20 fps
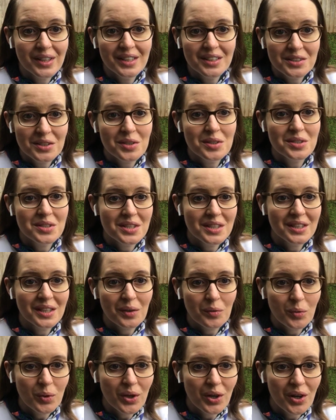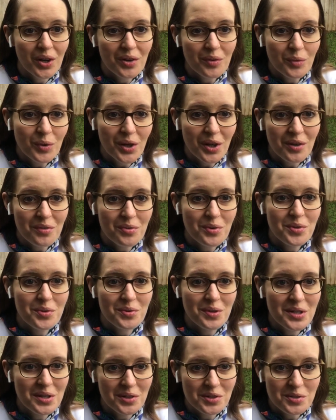And so you can see like what our fourth
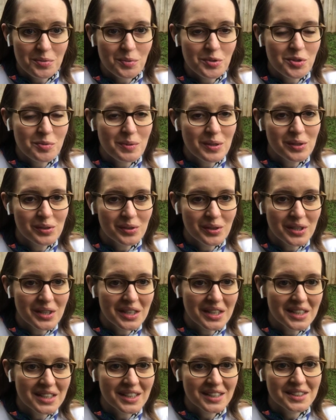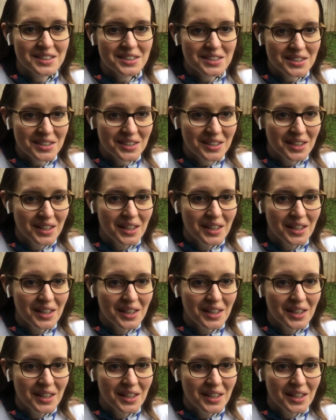graders supposed to be learning in Texas.